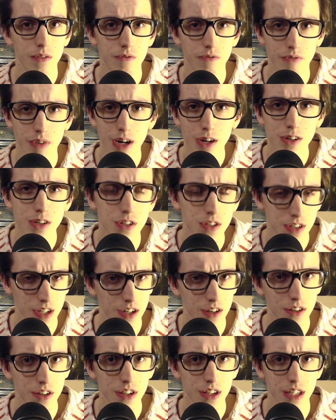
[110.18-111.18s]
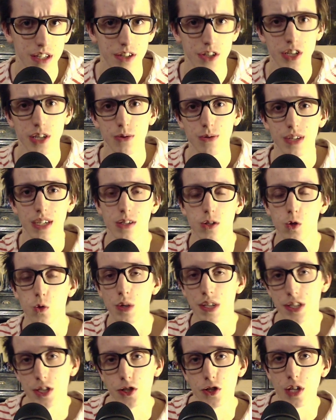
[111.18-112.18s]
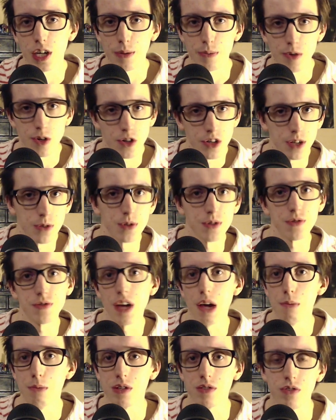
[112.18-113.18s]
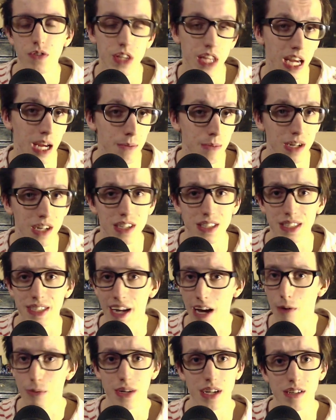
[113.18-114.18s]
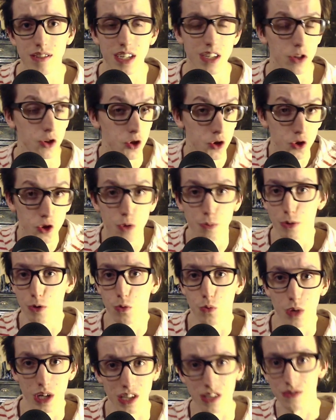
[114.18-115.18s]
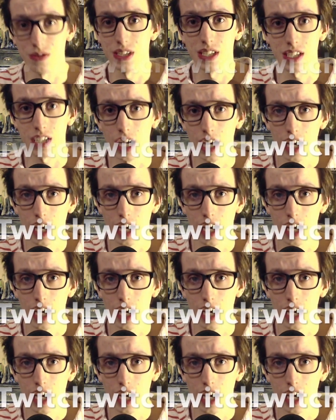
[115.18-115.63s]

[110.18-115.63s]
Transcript: very subtly that she was a Twitch streamer. She was famous for that because nowadays that is super relevant.